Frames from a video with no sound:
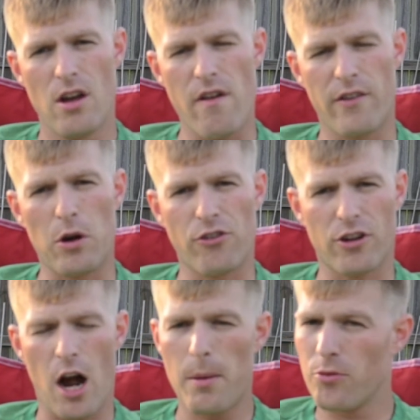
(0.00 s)
If you have any questions or
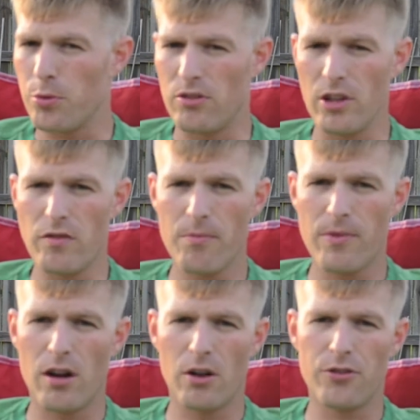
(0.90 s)
comments, please leave them,
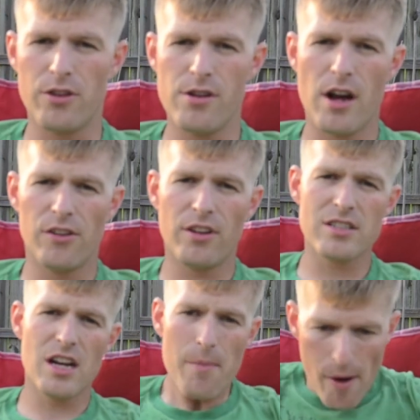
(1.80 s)
and I'll see you guys next
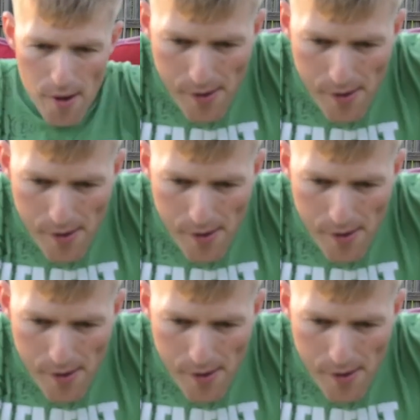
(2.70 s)
time.